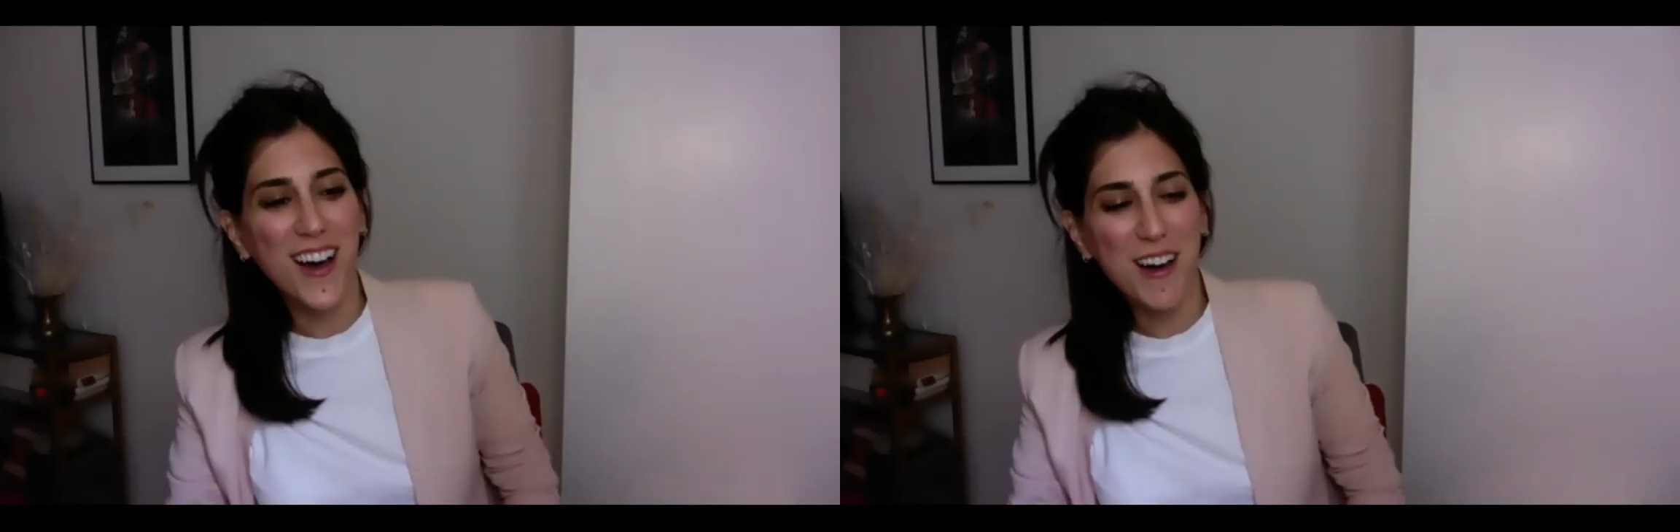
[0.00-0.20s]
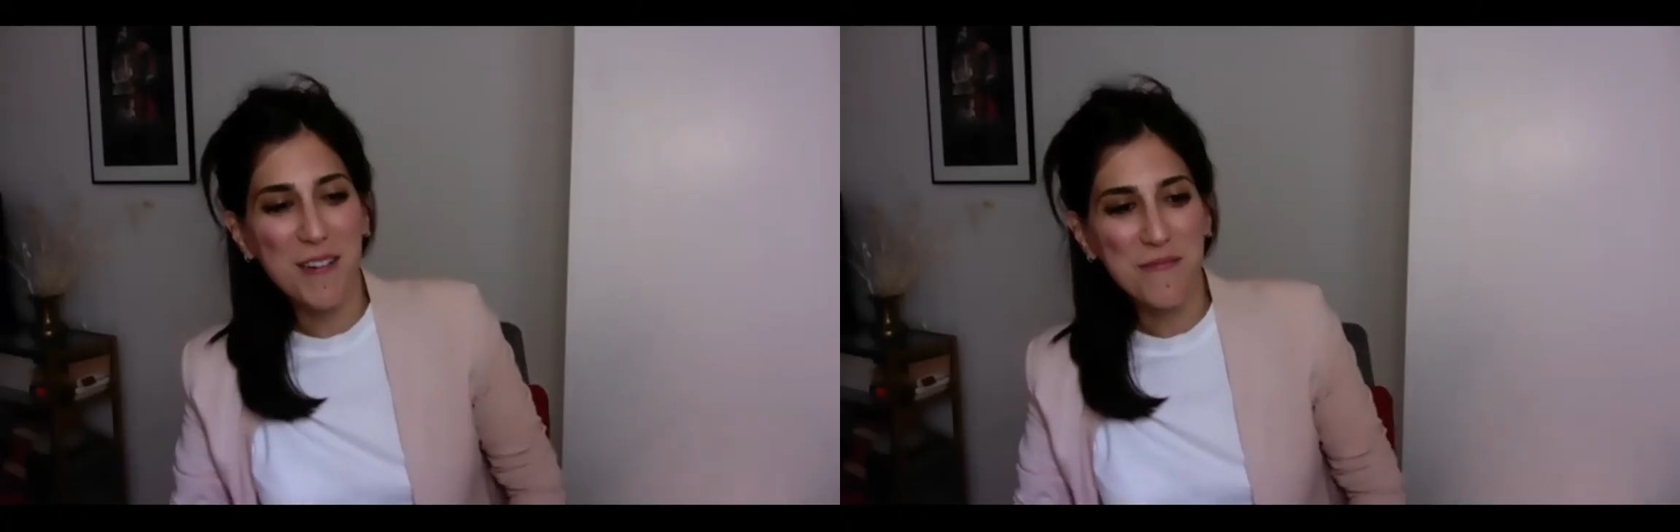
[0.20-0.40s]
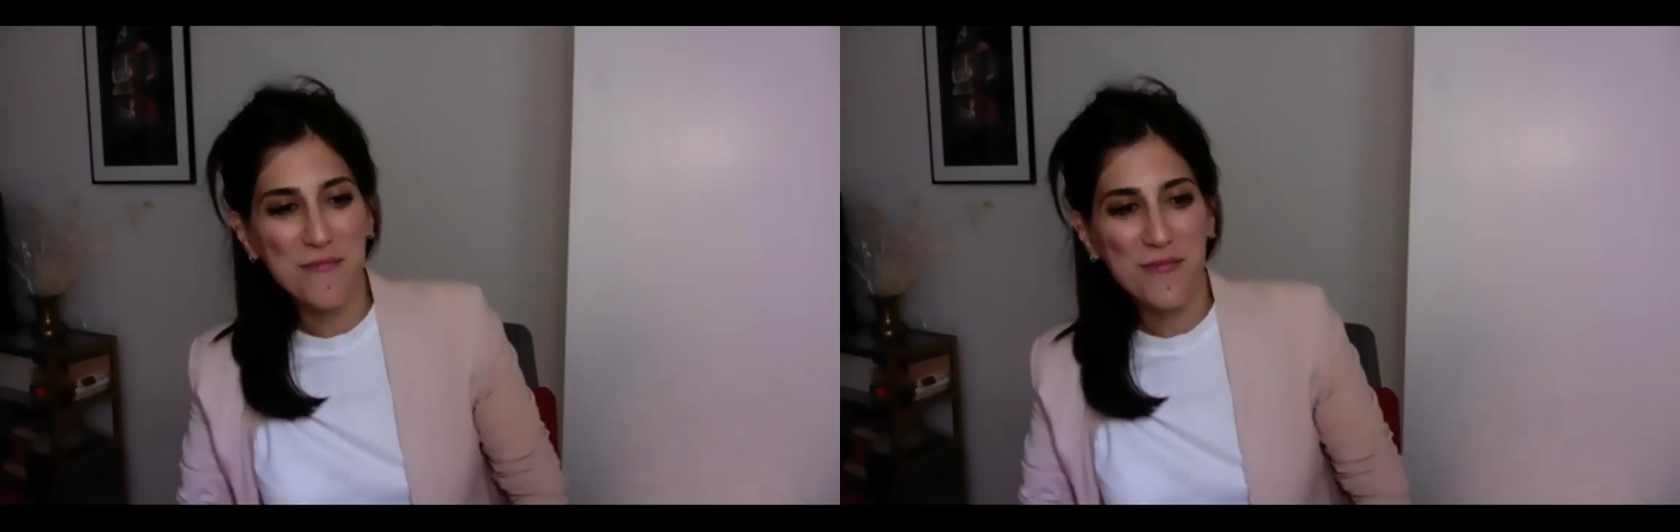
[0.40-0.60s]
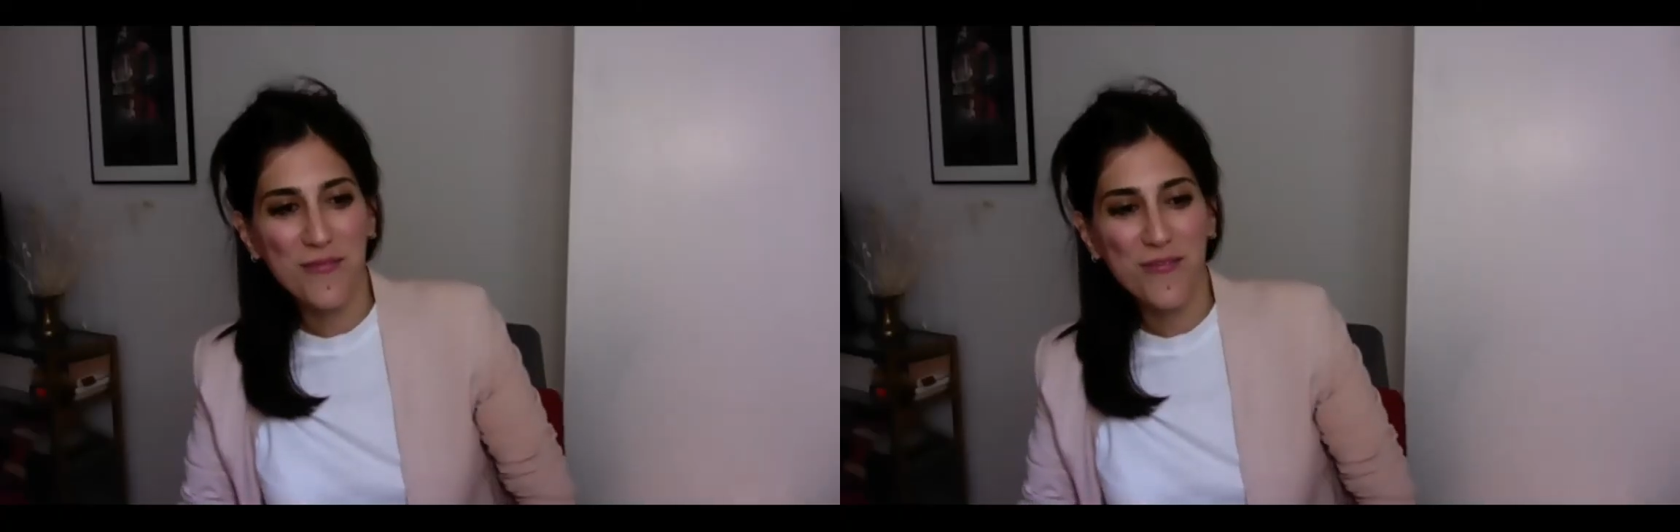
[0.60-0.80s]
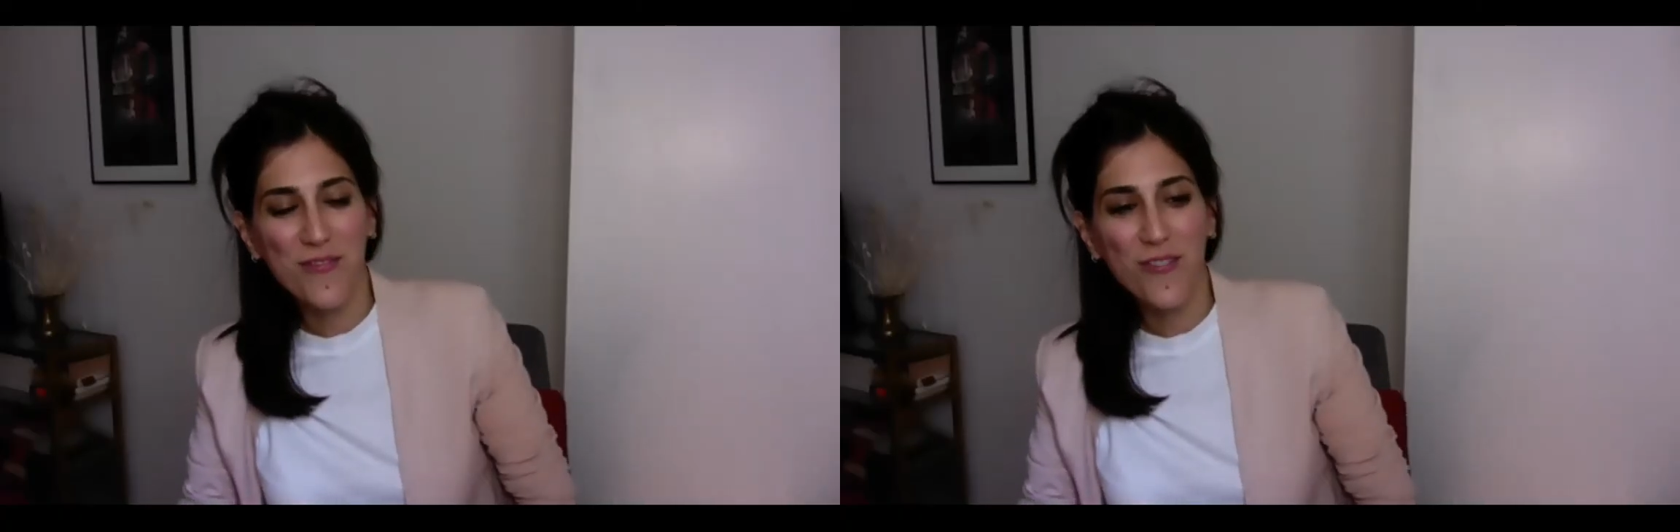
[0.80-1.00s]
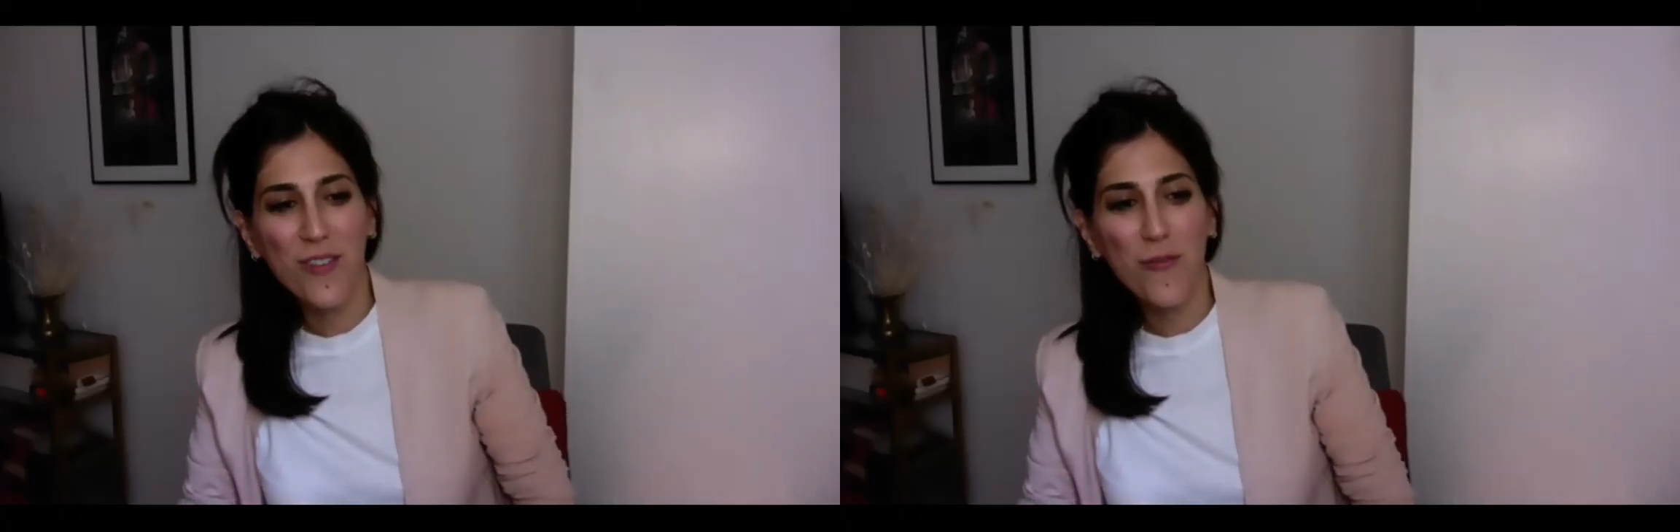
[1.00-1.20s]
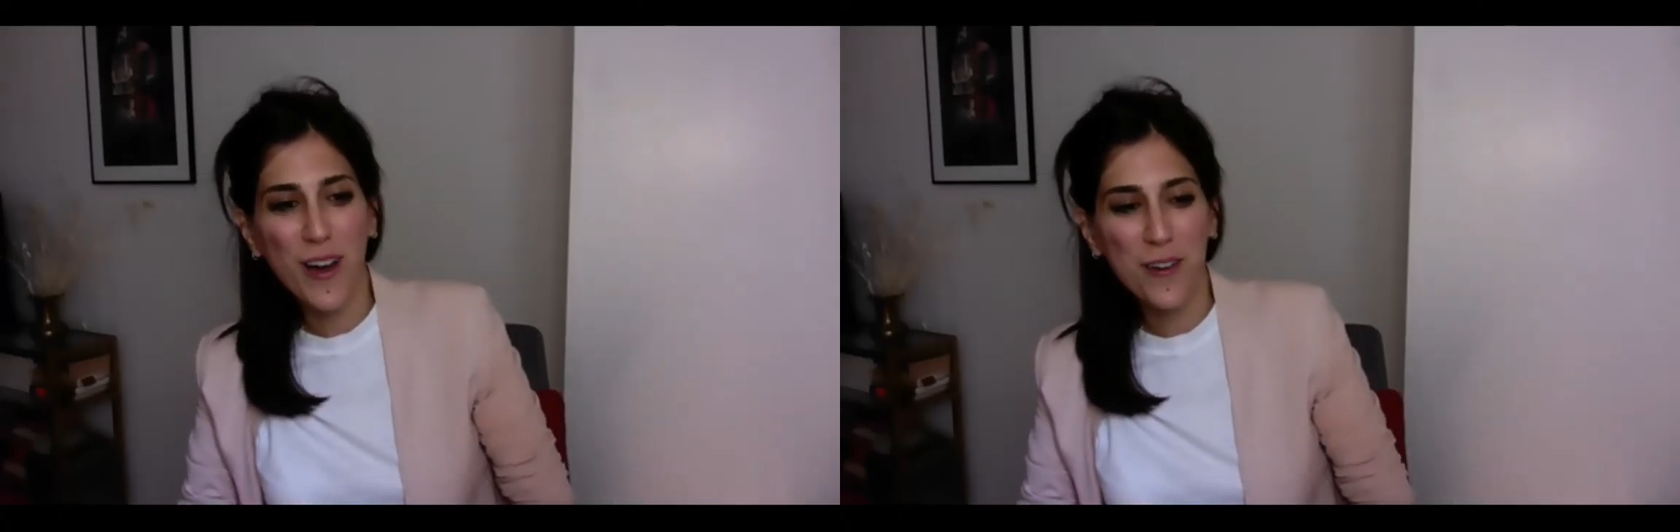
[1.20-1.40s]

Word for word: um, why